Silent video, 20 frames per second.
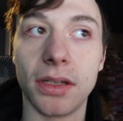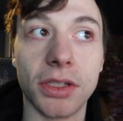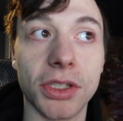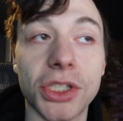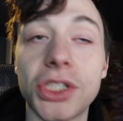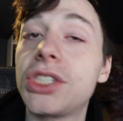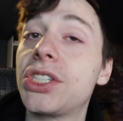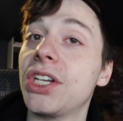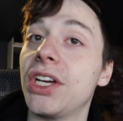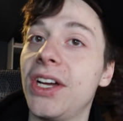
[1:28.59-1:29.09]

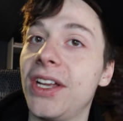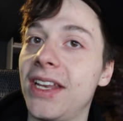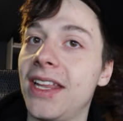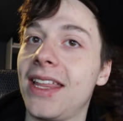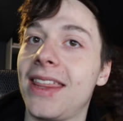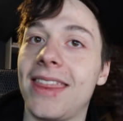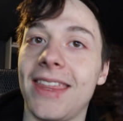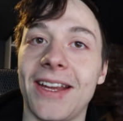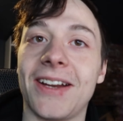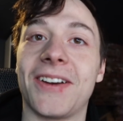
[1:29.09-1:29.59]

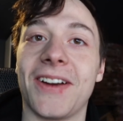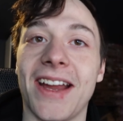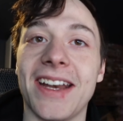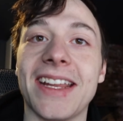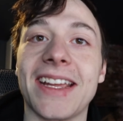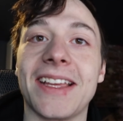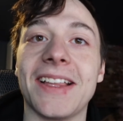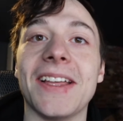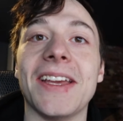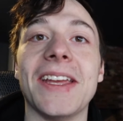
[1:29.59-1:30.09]
should
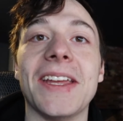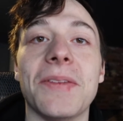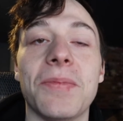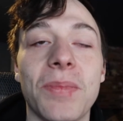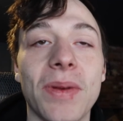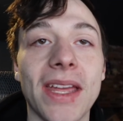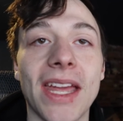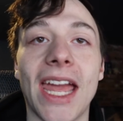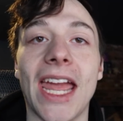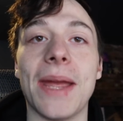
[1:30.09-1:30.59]
theoretically
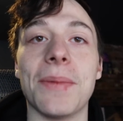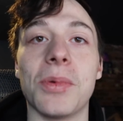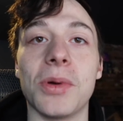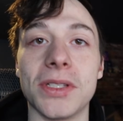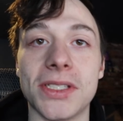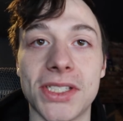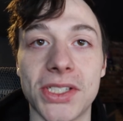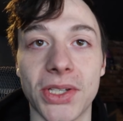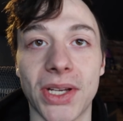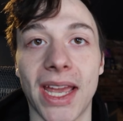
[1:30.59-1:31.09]
be
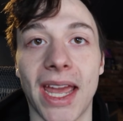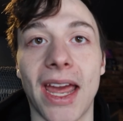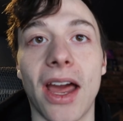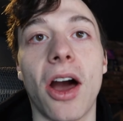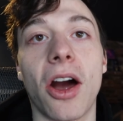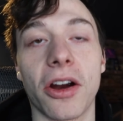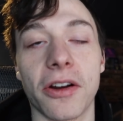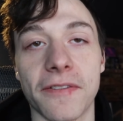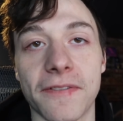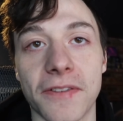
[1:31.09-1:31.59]
able to get
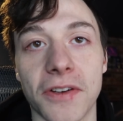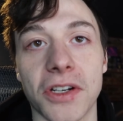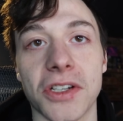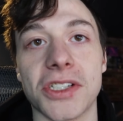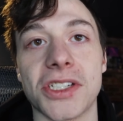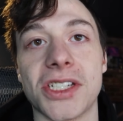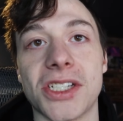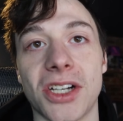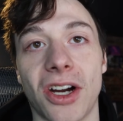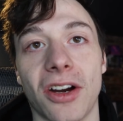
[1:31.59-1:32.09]
our
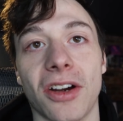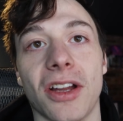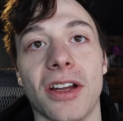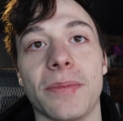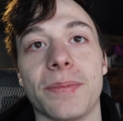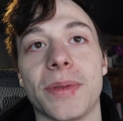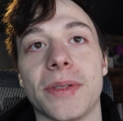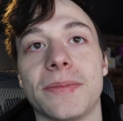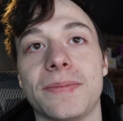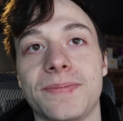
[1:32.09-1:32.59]
first
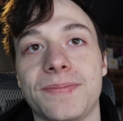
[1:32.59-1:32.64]
startup.